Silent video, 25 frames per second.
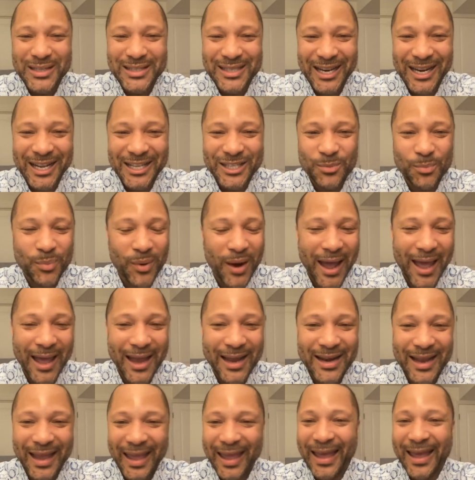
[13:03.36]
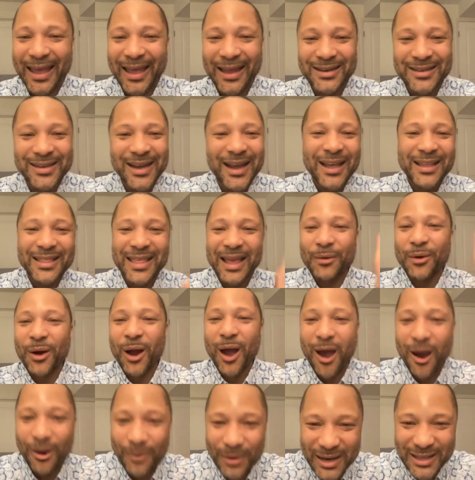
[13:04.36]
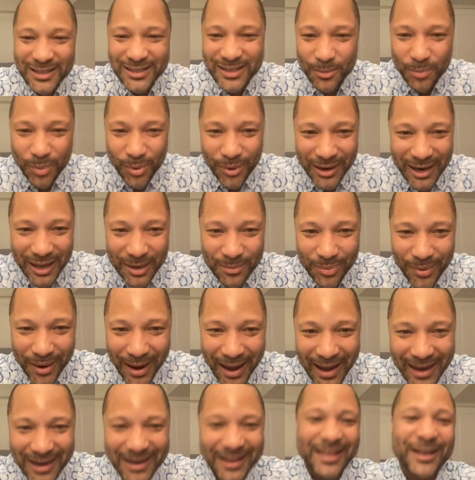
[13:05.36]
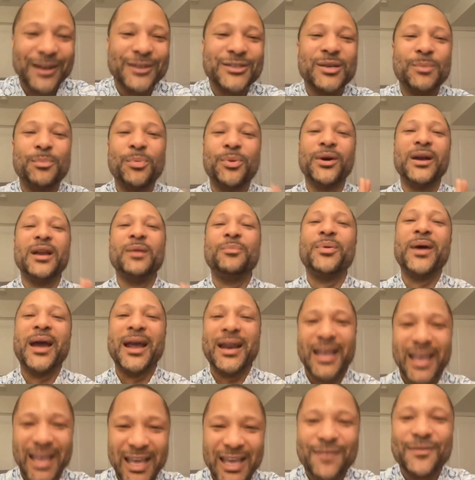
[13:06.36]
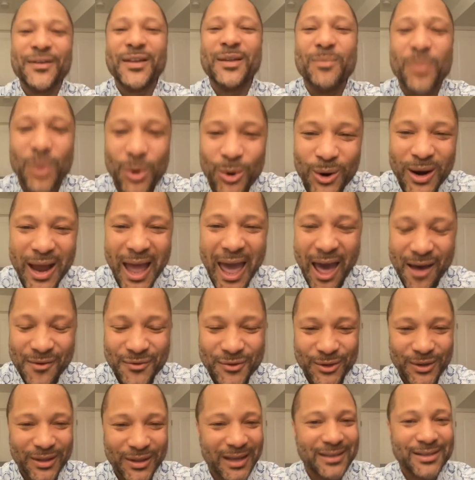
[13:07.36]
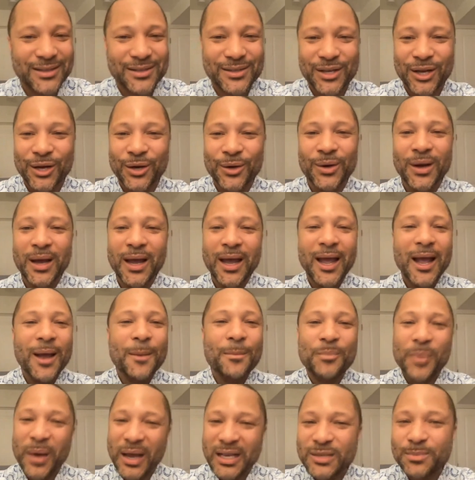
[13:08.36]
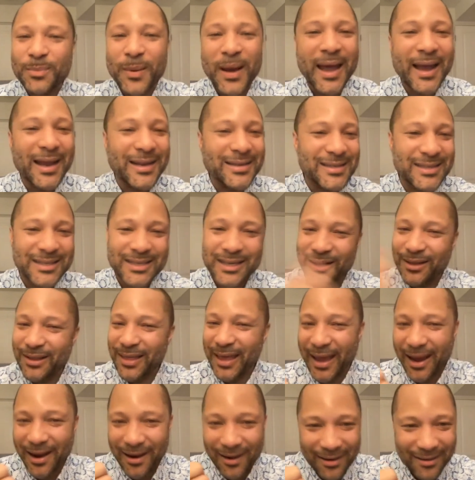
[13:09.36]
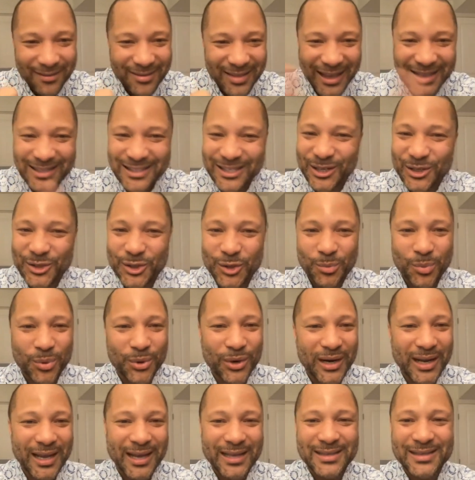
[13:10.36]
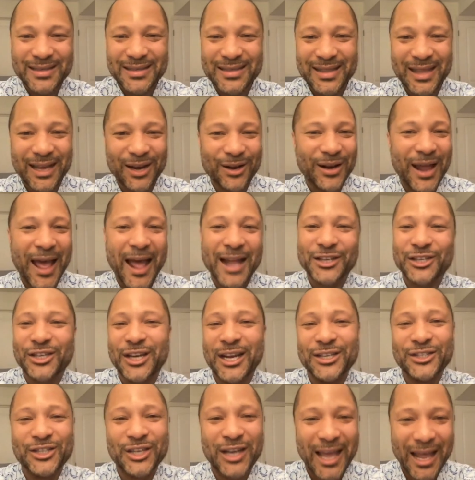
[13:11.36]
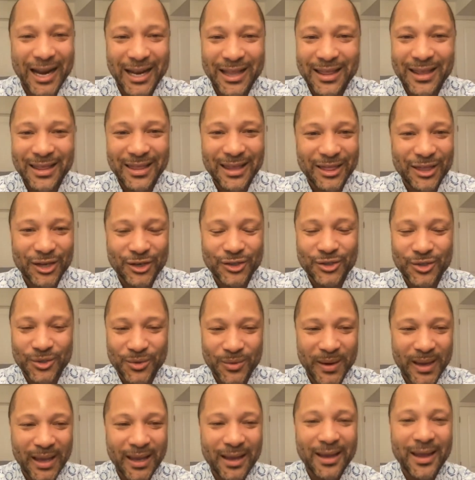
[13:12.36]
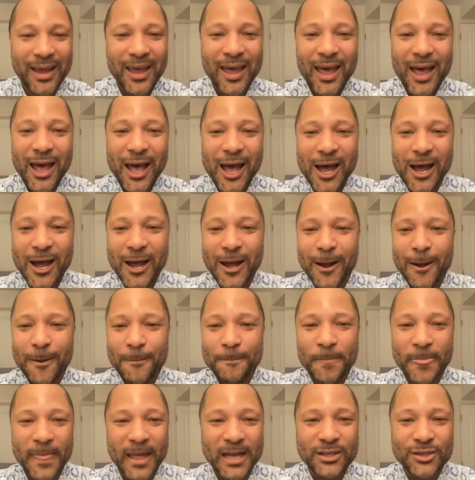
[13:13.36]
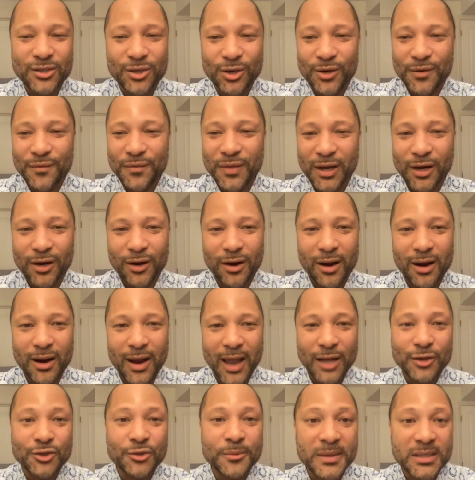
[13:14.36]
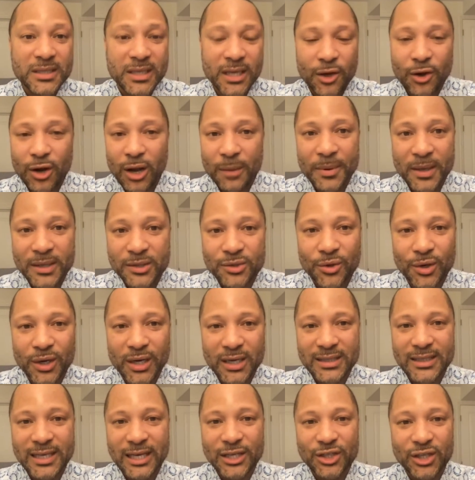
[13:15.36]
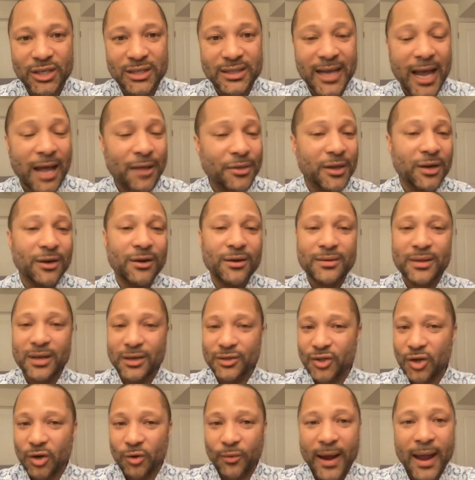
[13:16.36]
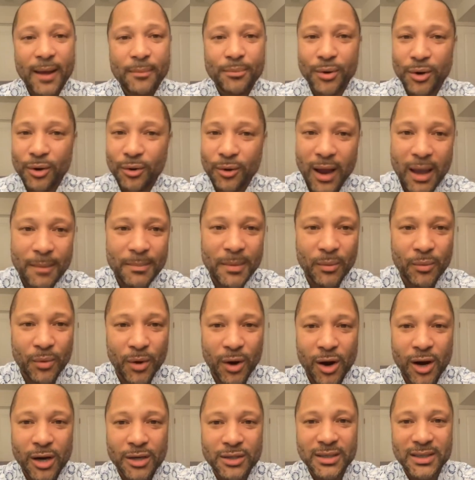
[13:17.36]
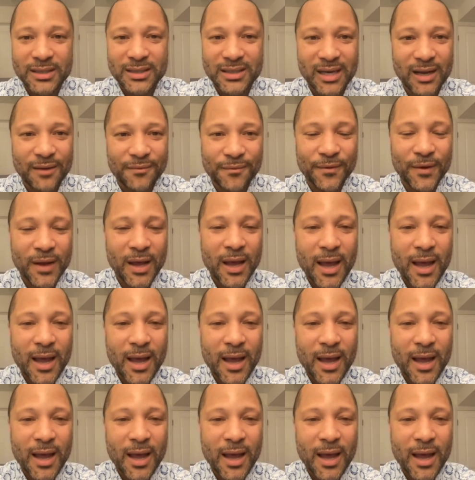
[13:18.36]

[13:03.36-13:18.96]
Cities Pride, and they were already supporting Pride, and they're supporting Pride even more after this. So Best Buy is still there. They still support us. They're not changing anything that they're doing. And so if there are LGBTQI plus organizations out there, there's a grant program in regards to stuff,